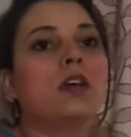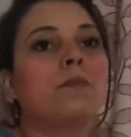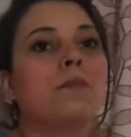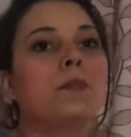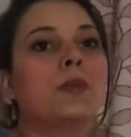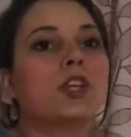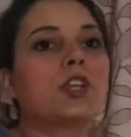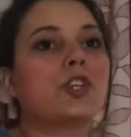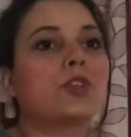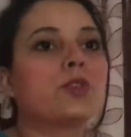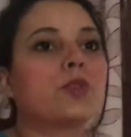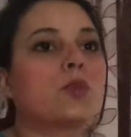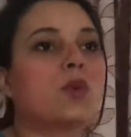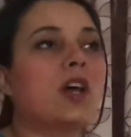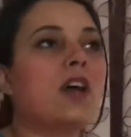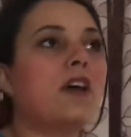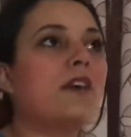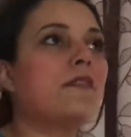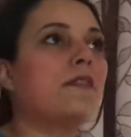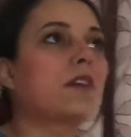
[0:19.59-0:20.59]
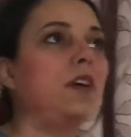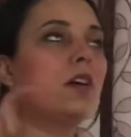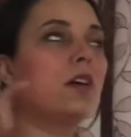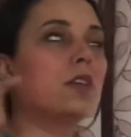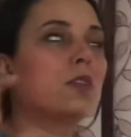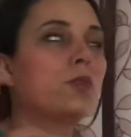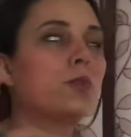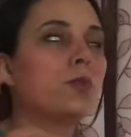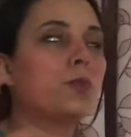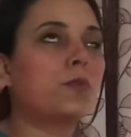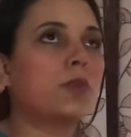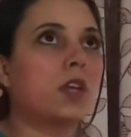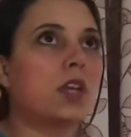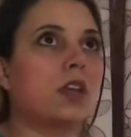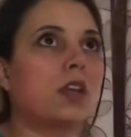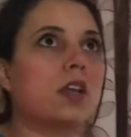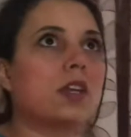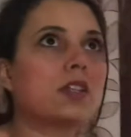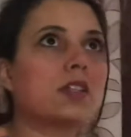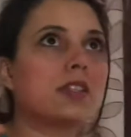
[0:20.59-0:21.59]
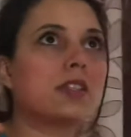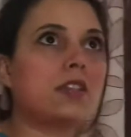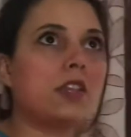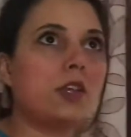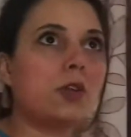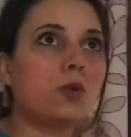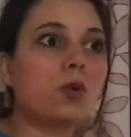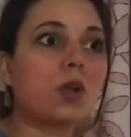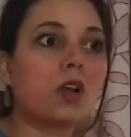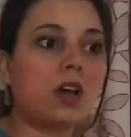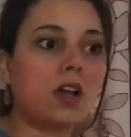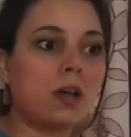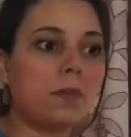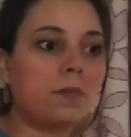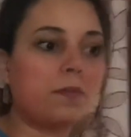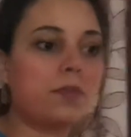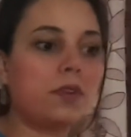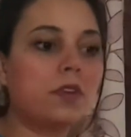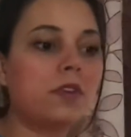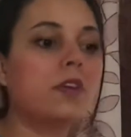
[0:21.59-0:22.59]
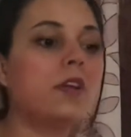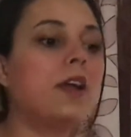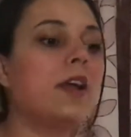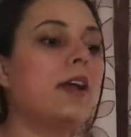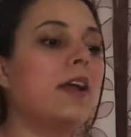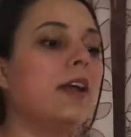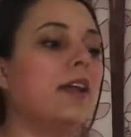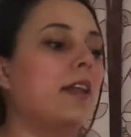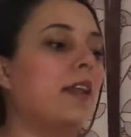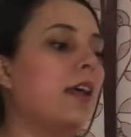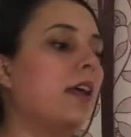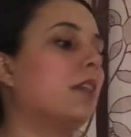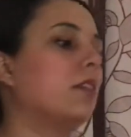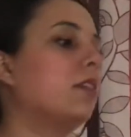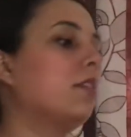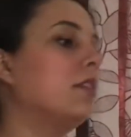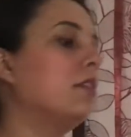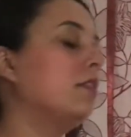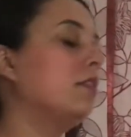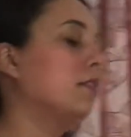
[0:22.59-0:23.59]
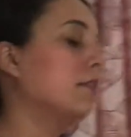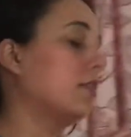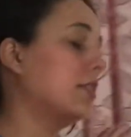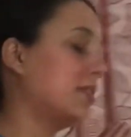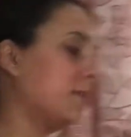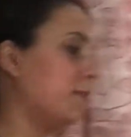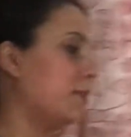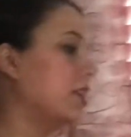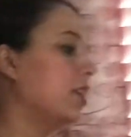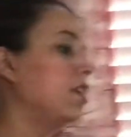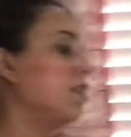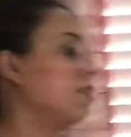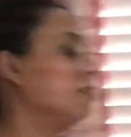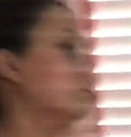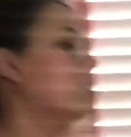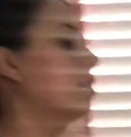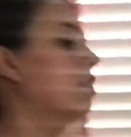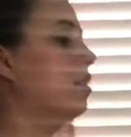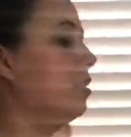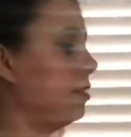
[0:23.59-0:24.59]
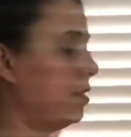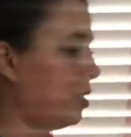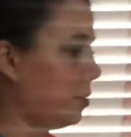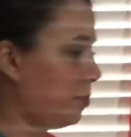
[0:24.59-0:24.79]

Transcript: Make sure to have uh, to bring a sterile cup, and then uh, explain the